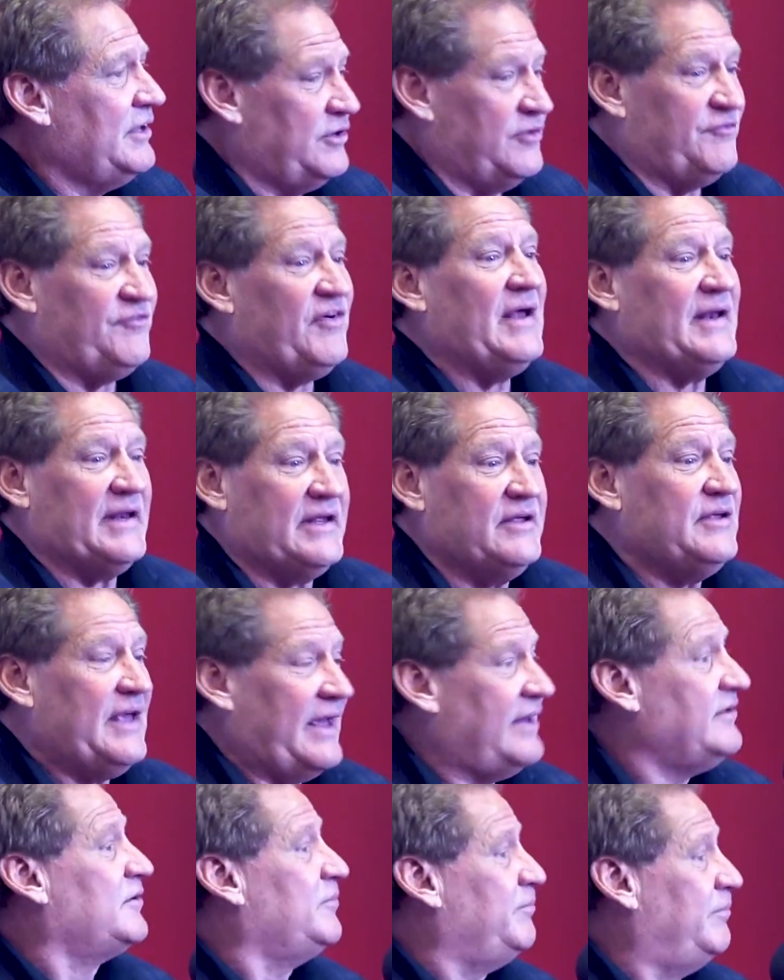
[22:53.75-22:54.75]
you finally
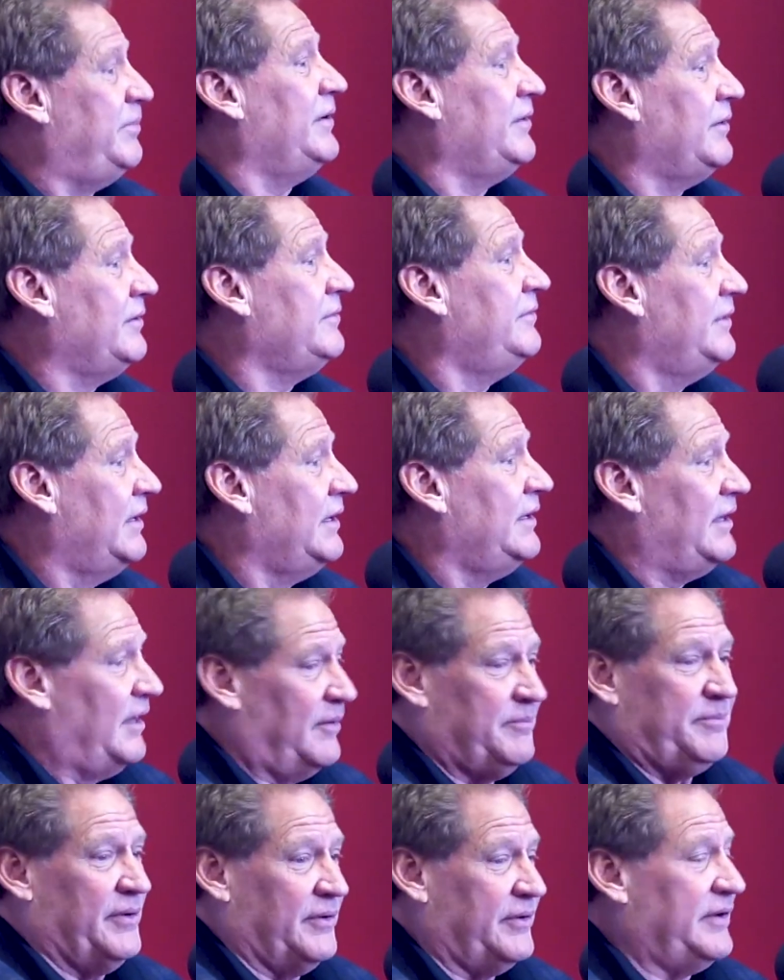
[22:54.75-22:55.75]
had to build
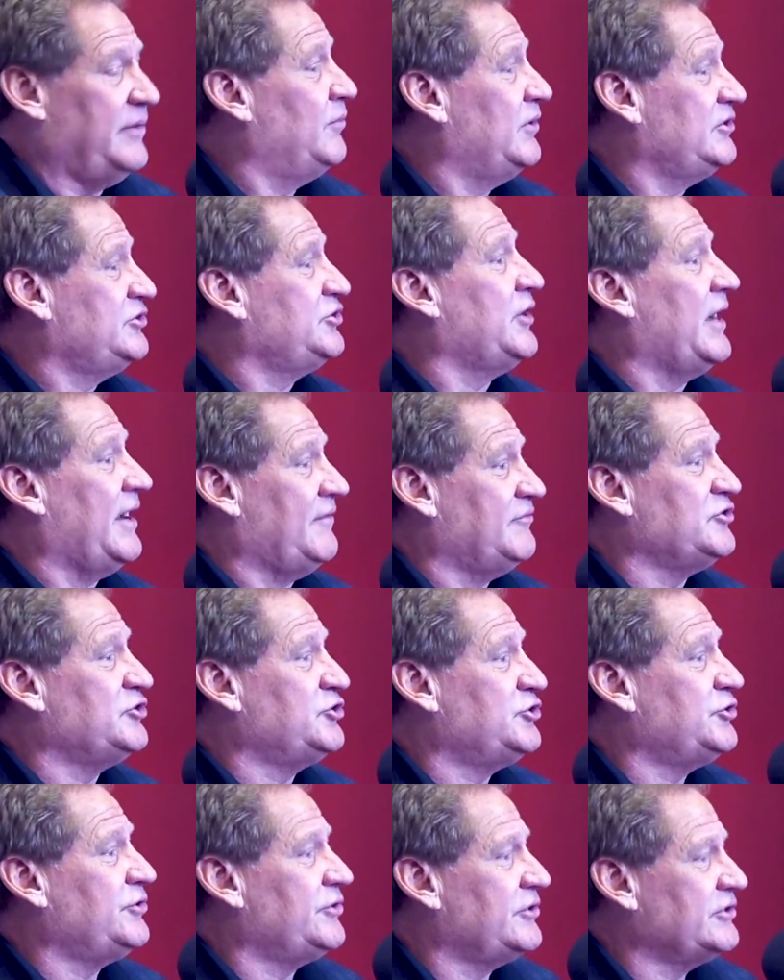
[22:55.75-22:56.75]
a building once you have a
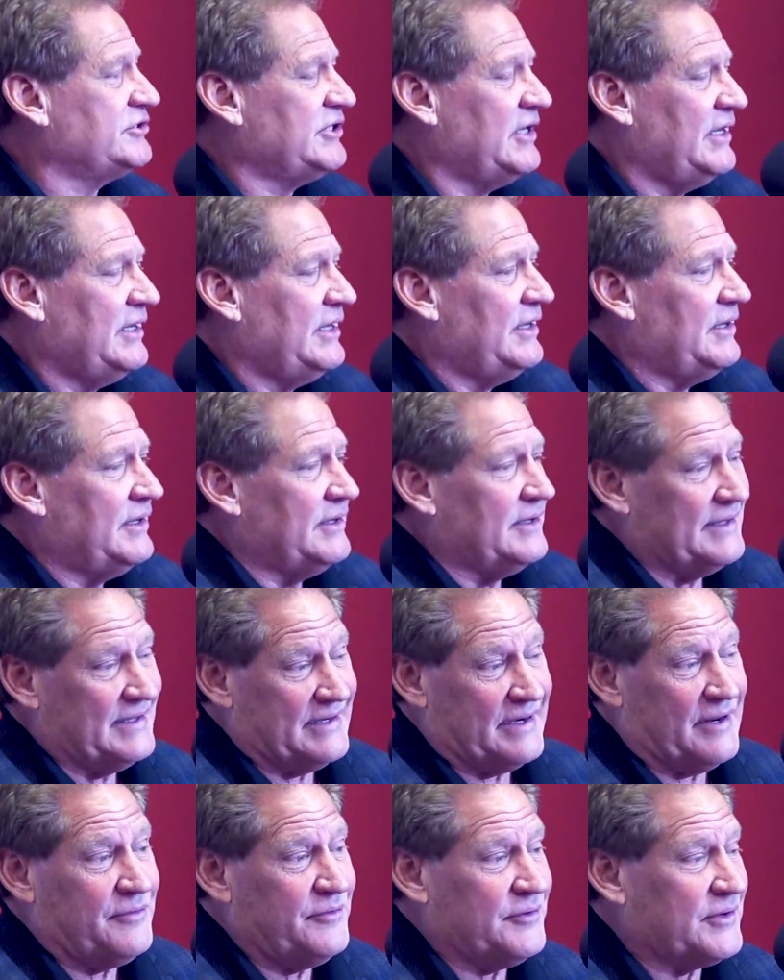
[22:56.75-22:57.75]
church. Mm-hmm.
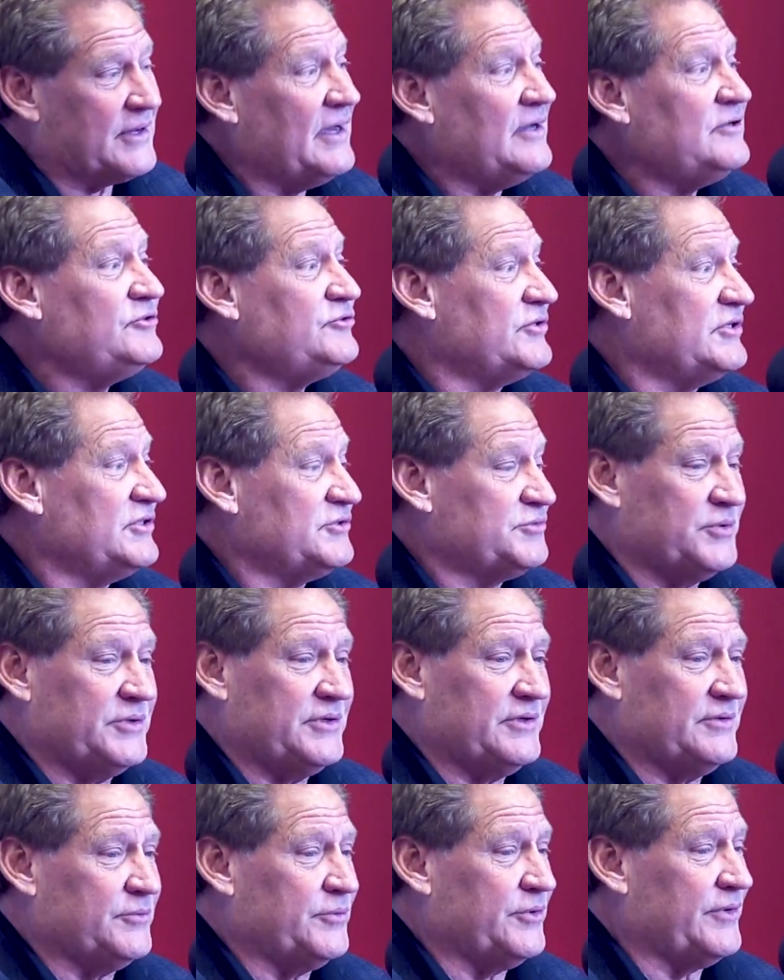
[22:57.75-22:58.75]
In other countries
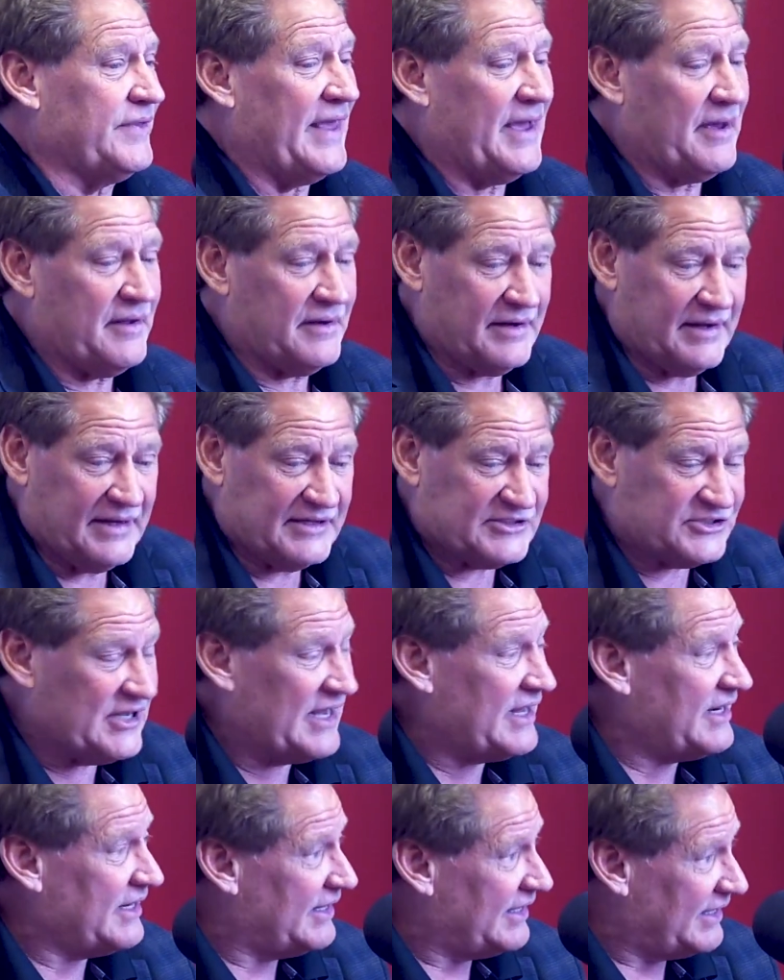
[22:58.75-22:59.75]
where, where that is
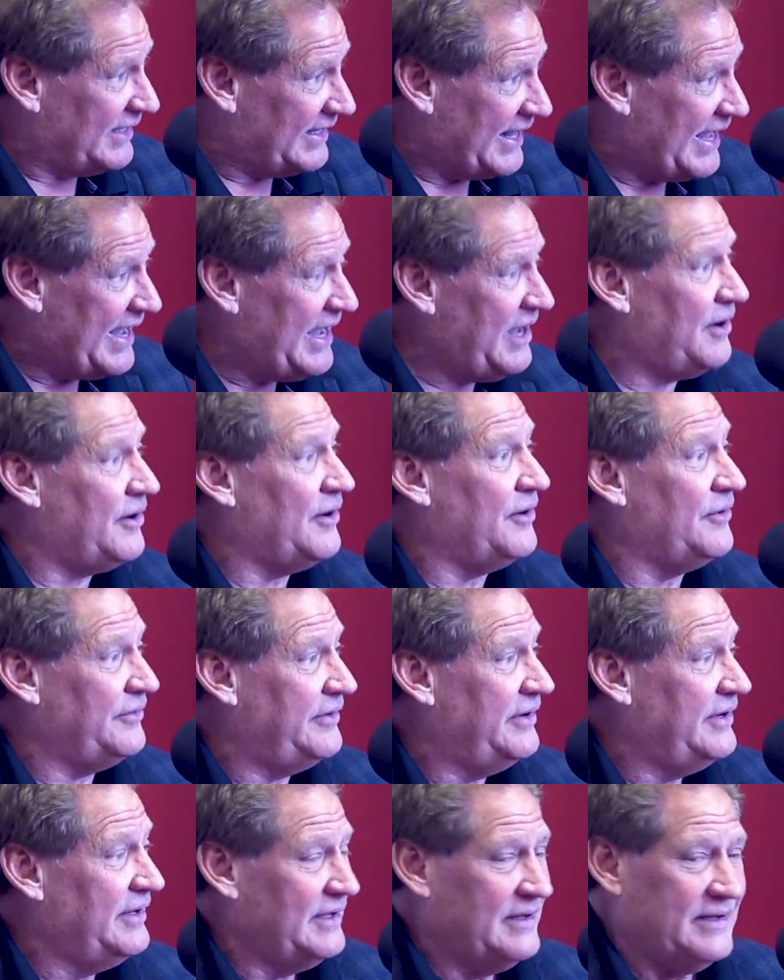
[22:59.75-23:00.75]
not allowed,
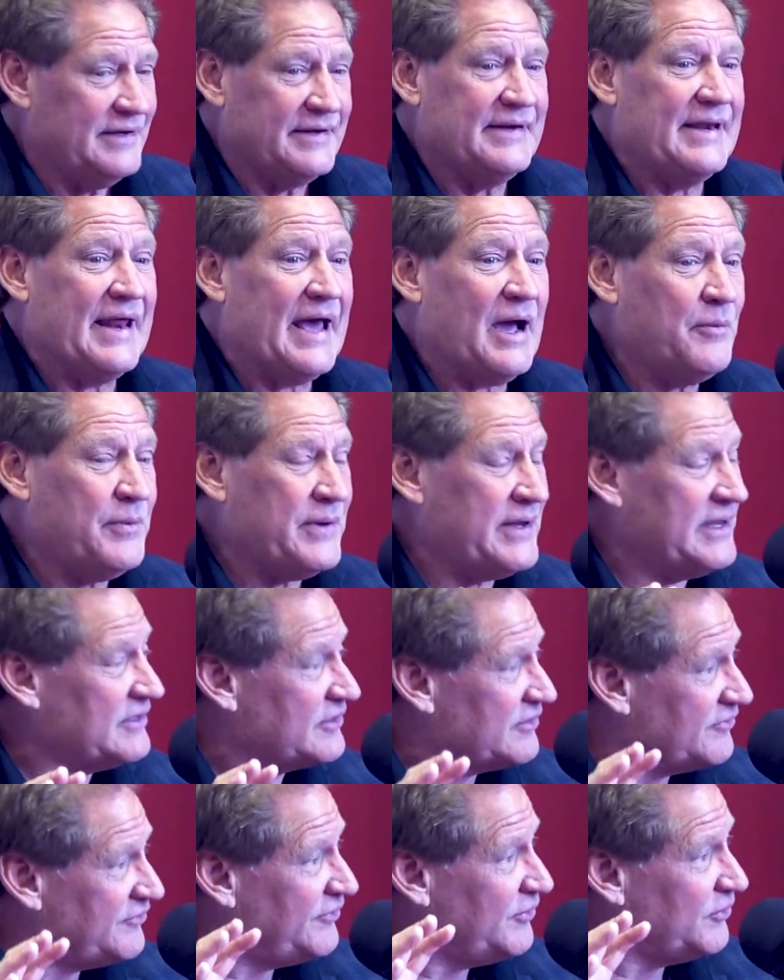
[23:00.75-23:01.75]
now we
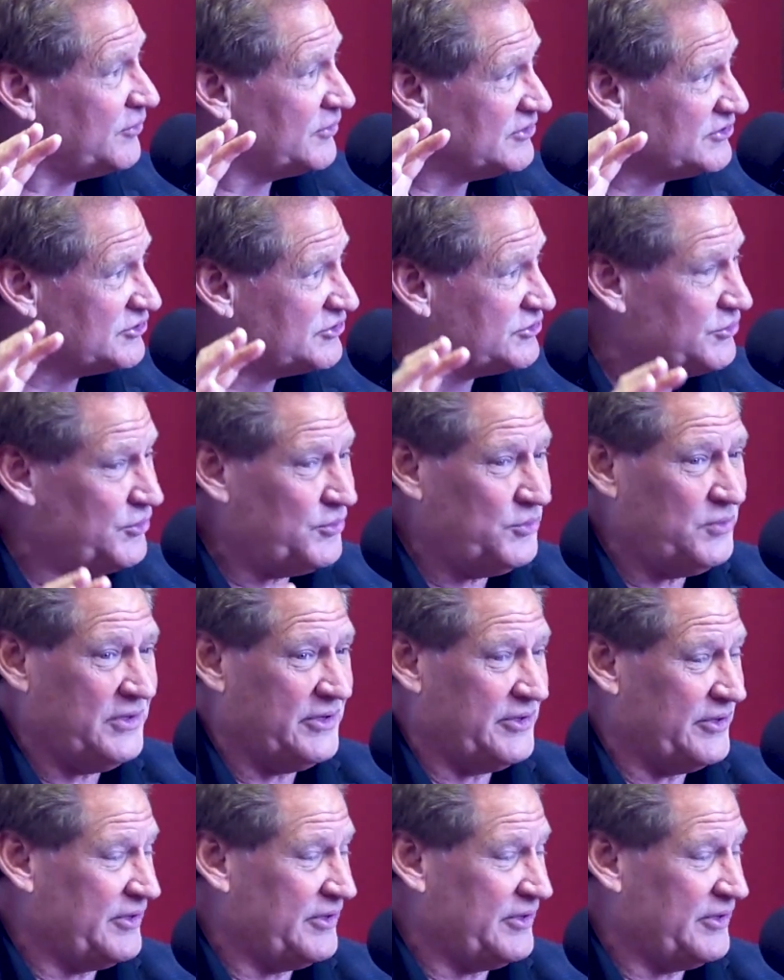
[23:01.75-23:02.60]
get to focus totally